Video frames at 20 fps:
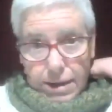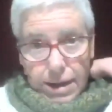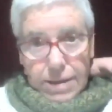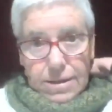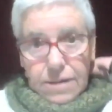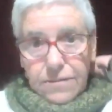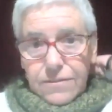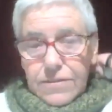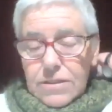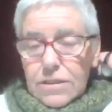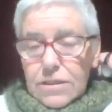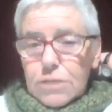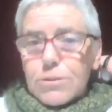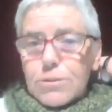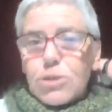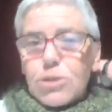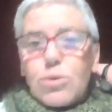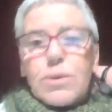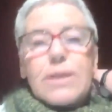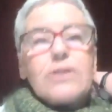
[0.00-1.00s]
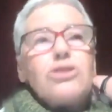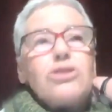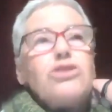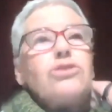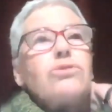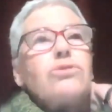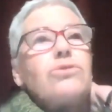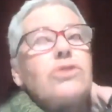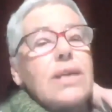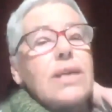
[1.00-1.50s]
A difference between
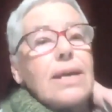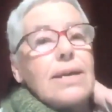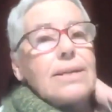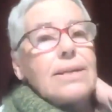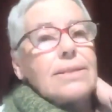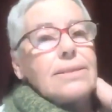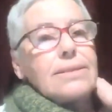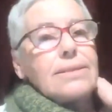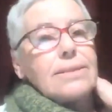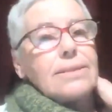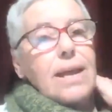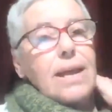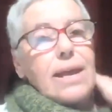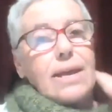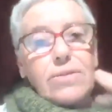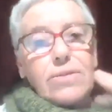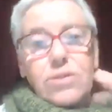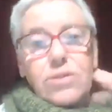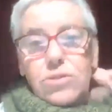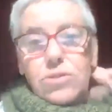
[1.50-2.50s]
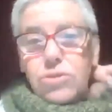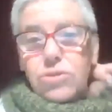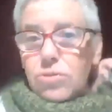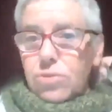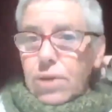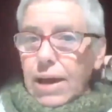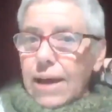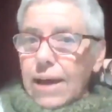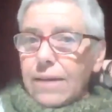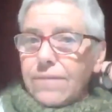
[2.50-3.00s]
New Zealand and the
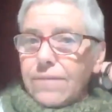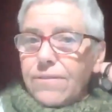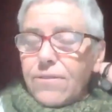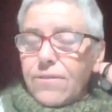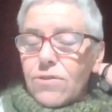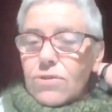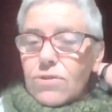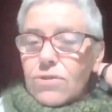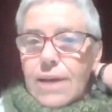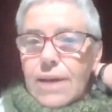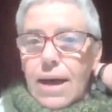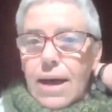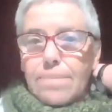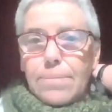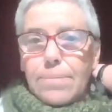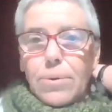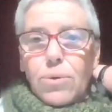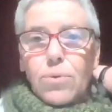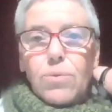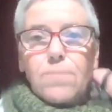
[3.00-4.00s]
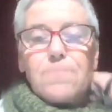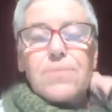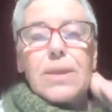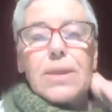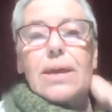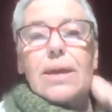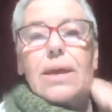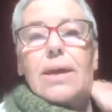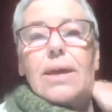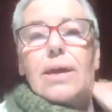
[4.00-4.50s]
UK, for example,
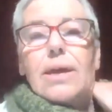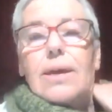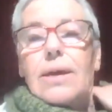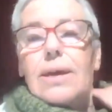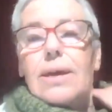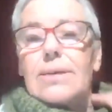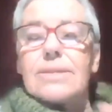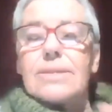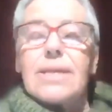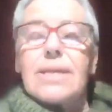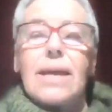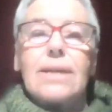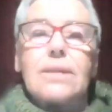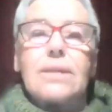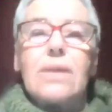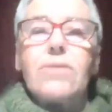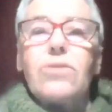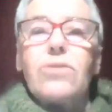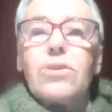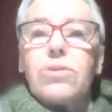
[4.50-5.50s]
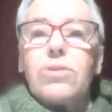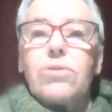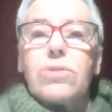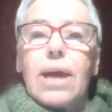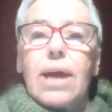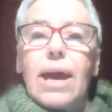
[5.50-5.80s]
is that in the